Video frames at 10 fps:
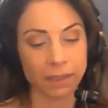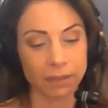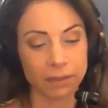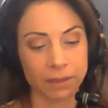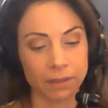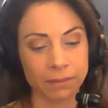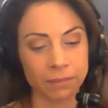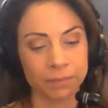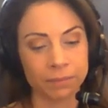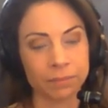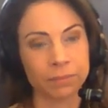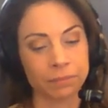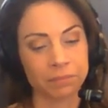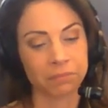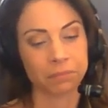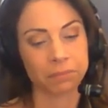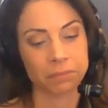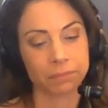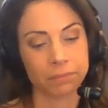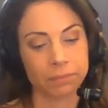
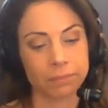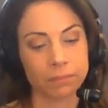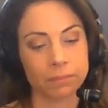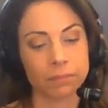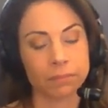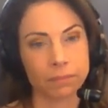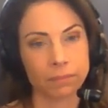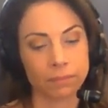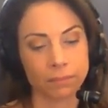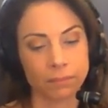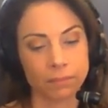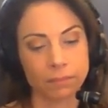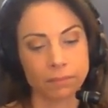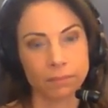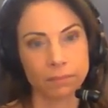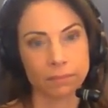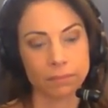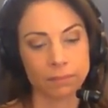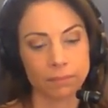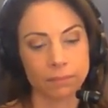
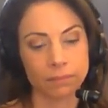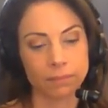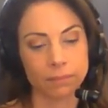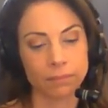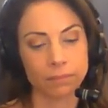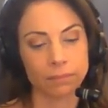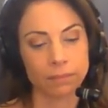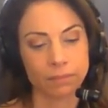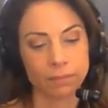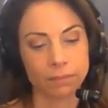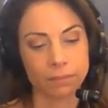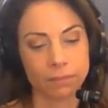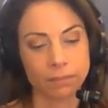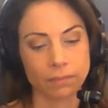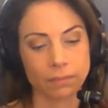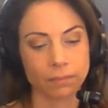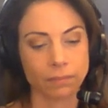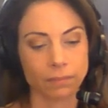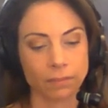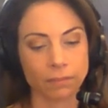
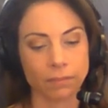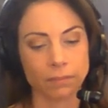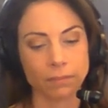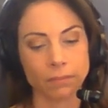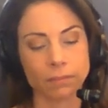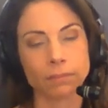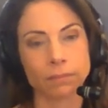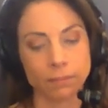The person shown says nothing.